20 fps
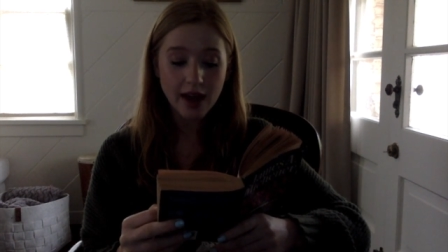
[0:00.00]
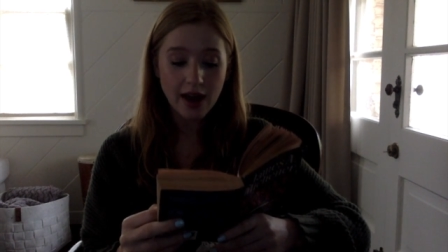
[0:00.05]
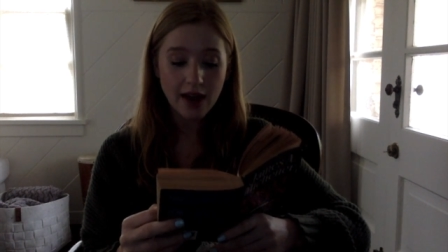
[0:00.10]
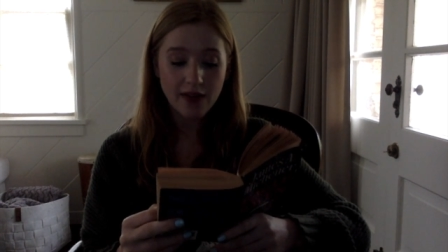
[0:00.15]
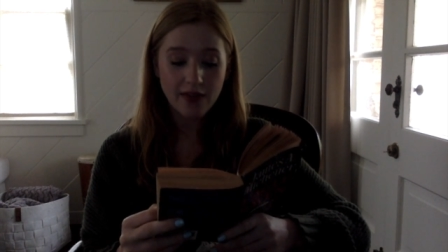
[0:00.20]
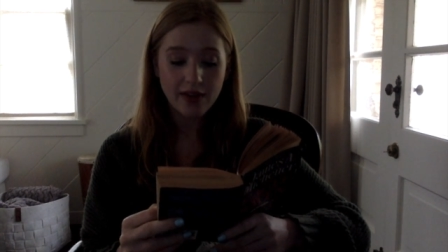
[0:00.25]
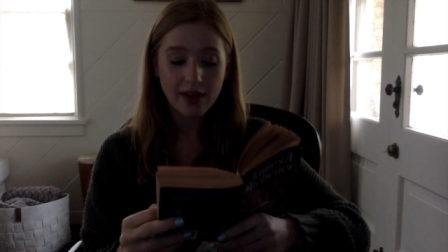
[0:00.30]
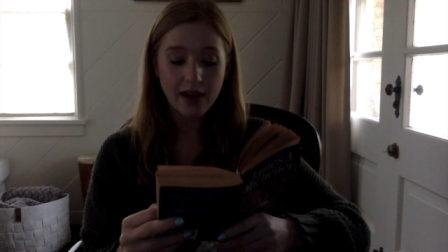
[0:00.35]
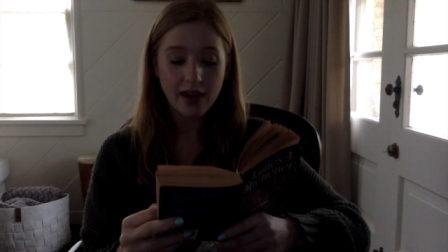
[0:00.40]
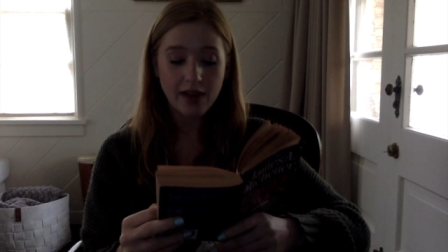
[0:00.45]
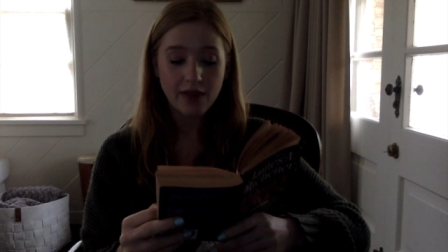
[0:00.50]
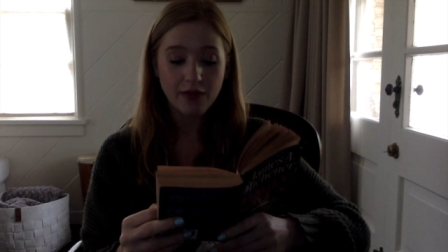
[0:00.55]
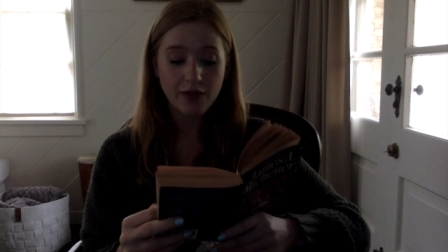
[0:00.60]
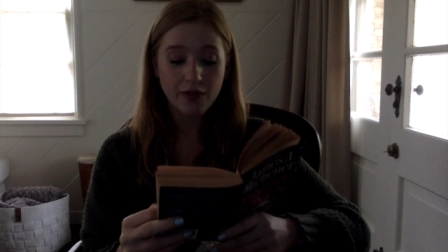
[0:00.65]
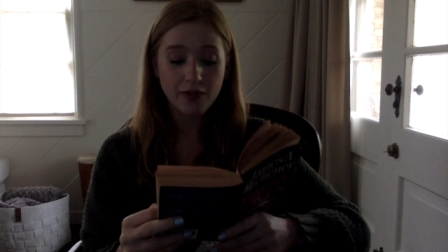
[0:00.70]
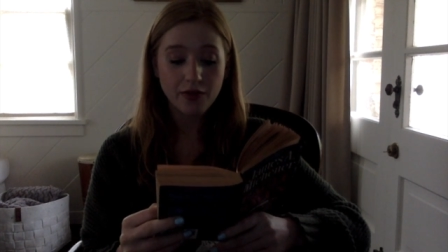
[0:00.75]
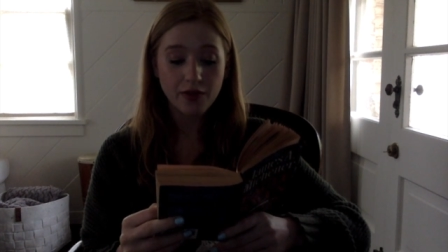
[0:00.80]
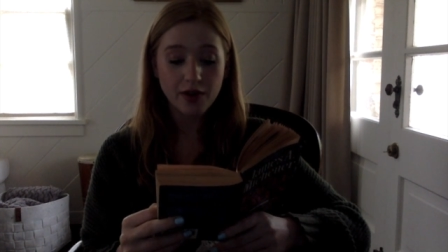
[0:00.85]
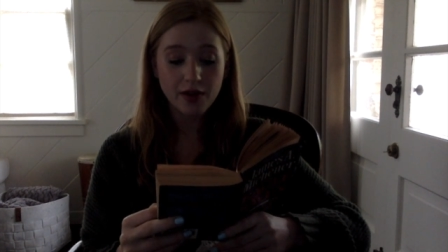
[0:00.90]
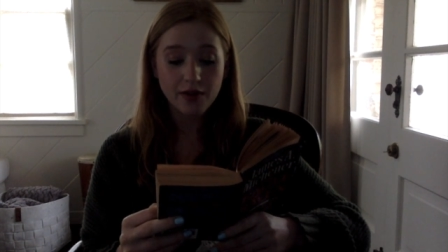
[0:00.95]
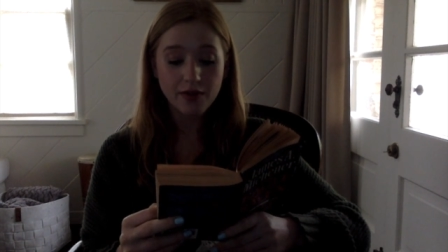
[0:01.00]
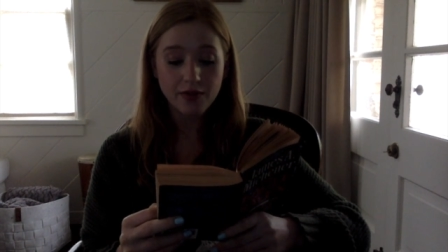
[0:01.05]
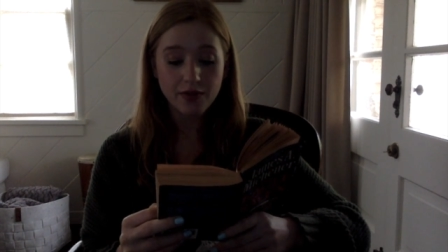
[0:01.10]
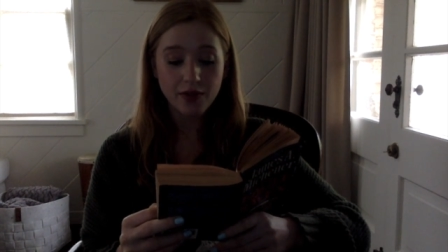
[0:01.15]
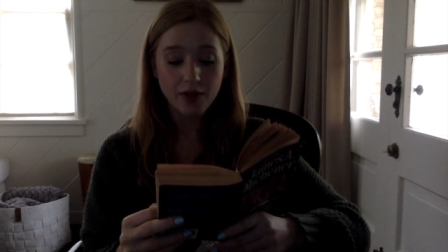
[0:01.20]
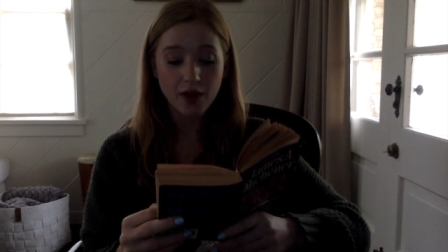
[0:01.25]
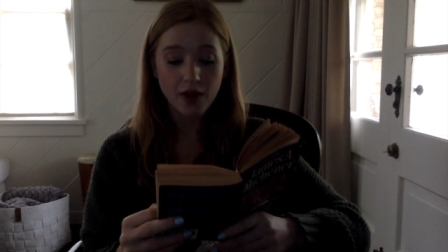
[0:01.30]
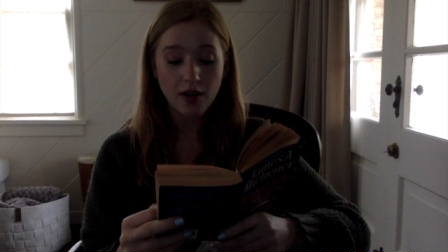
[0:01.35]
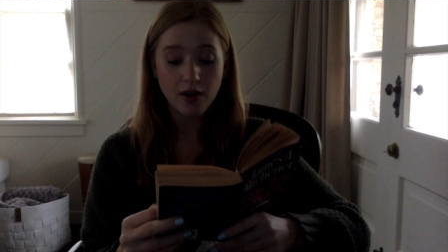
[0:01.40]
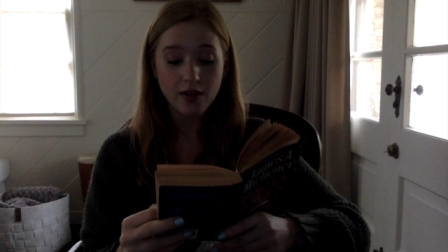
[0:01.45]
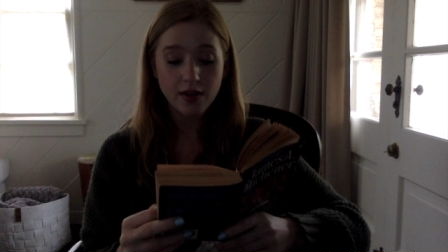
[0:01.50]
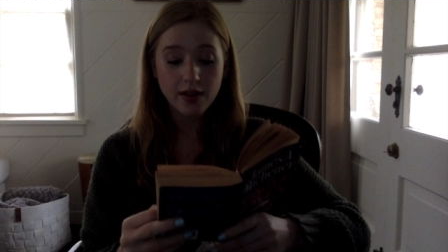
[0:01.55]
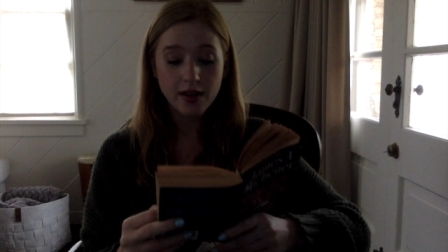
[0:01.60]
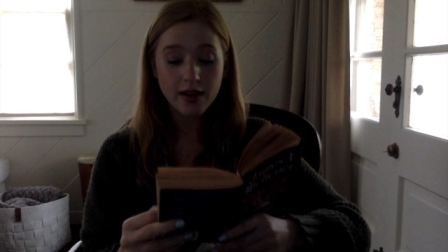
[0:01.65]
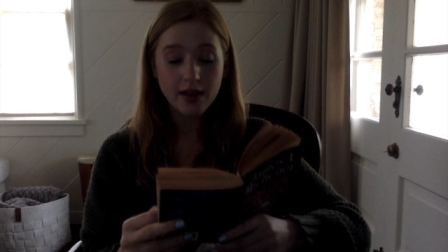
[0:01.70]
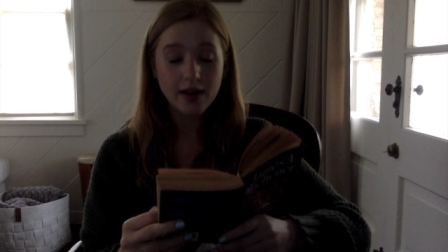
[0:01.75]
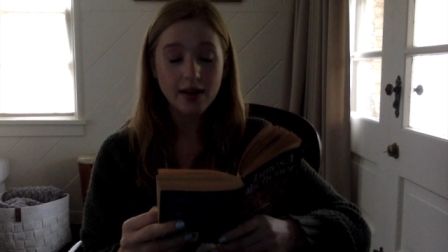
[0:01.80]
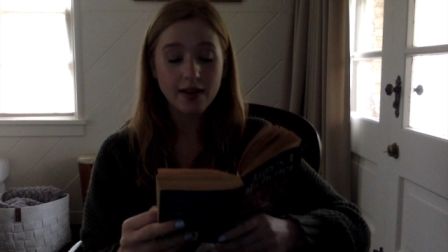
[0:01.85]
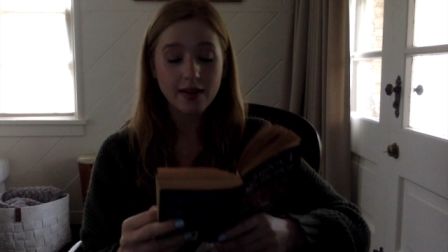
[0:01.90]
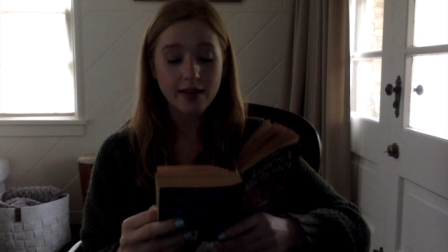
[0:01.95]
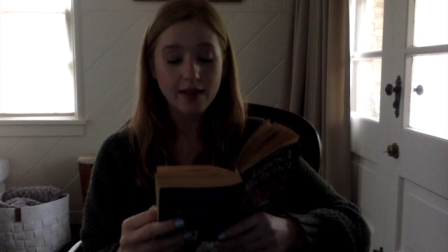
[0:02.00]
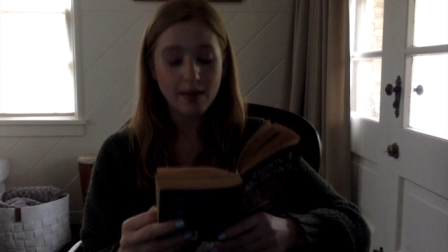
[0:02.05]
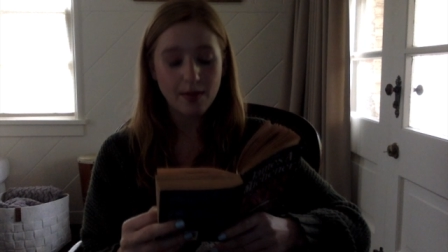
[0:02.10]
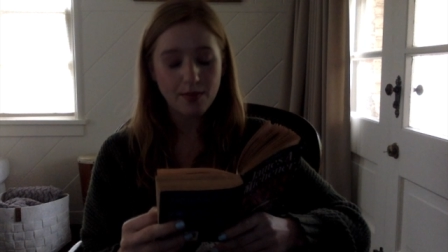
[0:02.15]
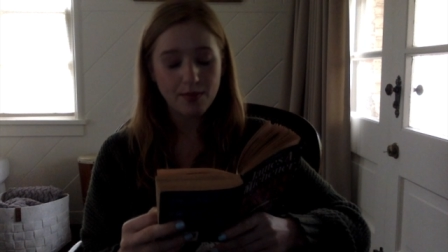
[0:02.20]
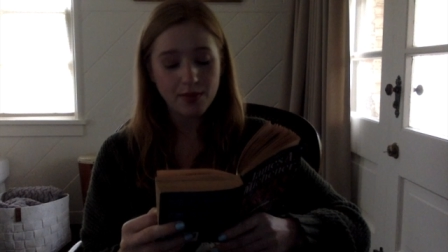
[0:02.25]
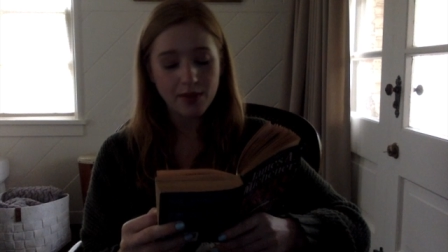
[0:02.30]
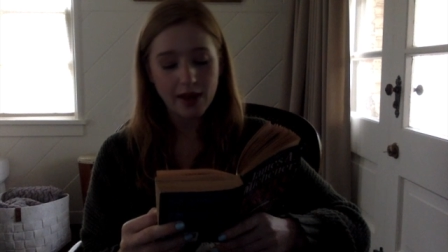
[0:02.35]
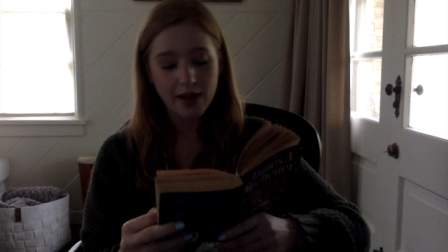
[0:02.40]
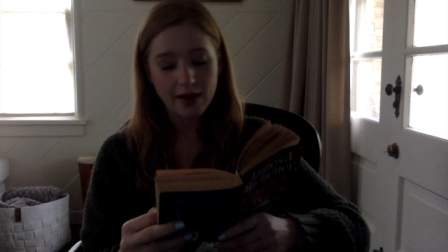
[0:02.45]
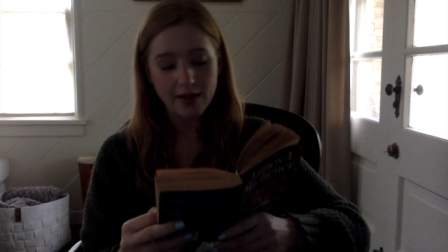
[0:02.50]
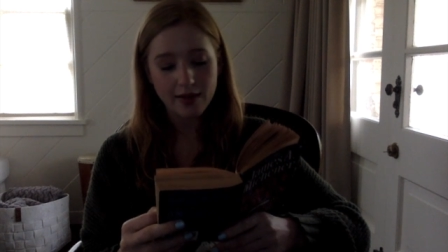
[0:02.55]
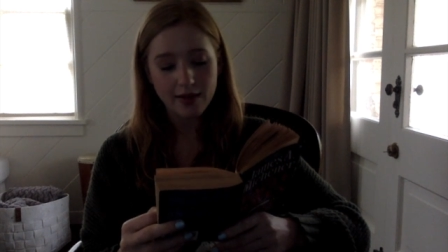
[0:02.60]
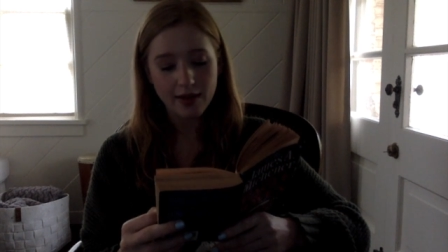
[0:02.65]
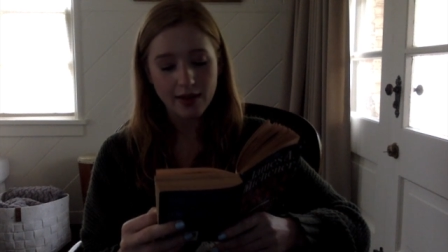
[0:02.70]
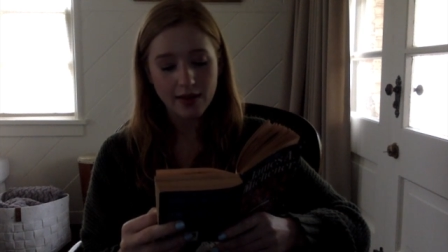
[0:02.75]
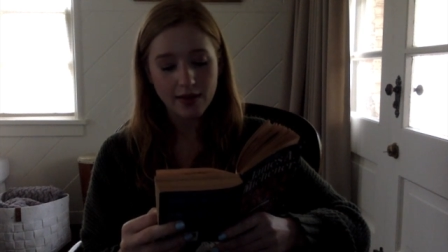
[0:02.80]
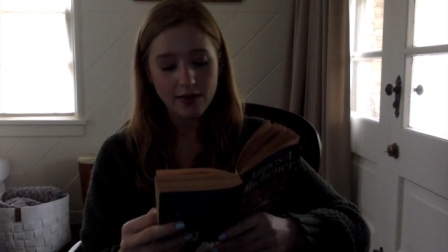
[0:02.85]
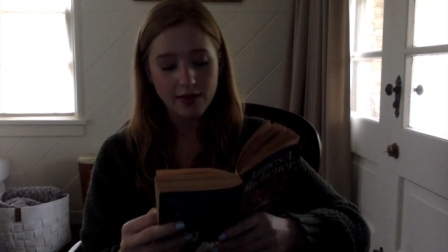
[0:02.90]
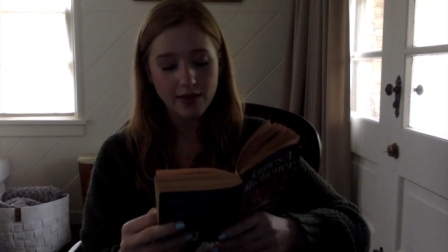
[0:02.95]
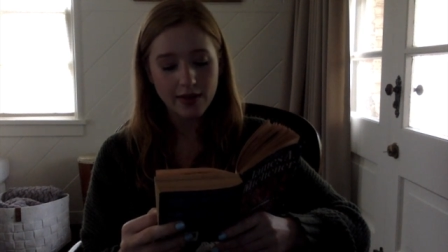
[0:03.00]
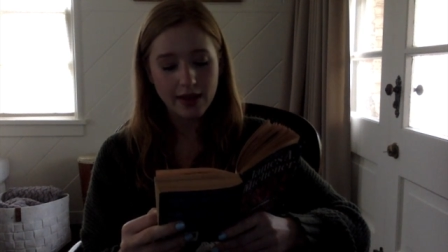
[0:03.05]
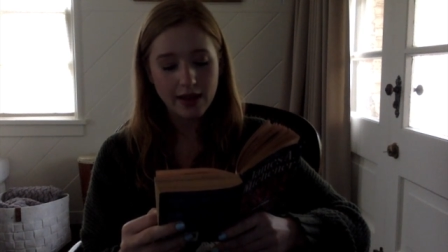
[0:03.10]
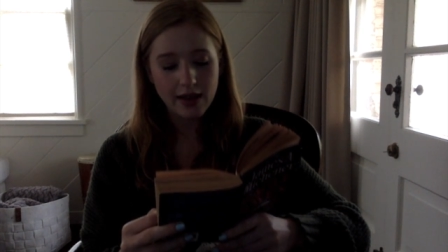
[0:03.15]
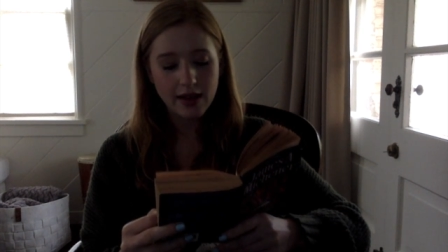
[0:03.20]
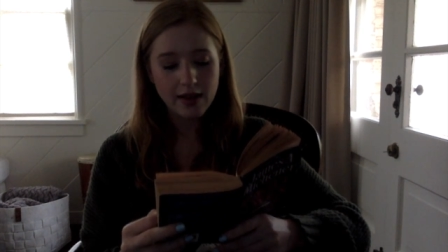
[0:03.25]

advocate for freedom for all, except black slaves.